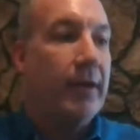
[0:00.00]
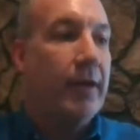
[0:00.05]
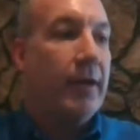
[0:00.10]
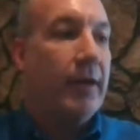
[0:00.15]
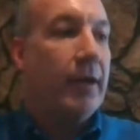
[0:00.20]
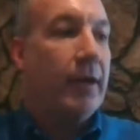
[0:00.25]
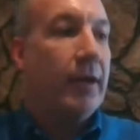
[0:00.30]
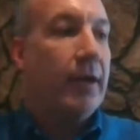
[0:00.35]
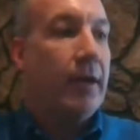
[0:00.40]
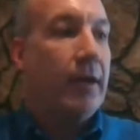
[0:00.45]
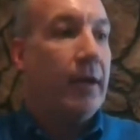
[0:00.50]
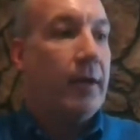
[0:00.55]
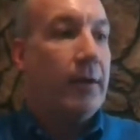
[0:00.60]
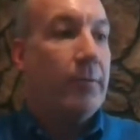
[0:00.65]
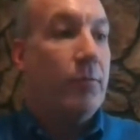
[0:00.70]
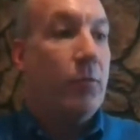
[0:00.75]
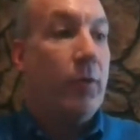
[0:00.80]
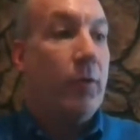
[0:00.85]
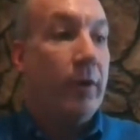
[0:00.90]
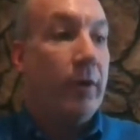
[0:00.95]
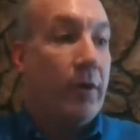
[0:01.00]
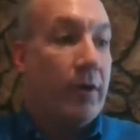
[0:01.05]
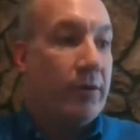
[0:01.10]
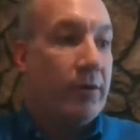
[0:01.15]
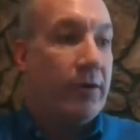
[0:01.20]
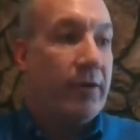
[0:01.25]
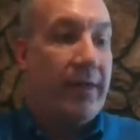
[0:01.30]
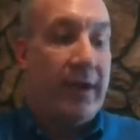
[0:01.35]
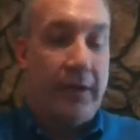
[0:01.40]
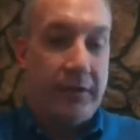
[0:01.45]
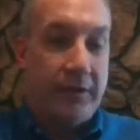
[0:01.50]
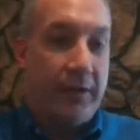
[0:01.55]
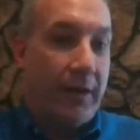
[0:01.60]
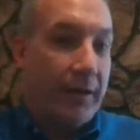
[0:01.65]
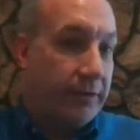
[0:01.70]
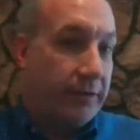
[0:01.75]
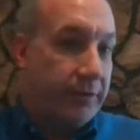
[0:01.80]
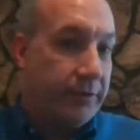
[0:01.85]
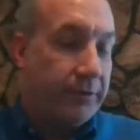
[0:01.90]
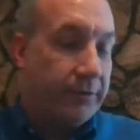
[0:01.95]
Um, we're under a thousand dollars,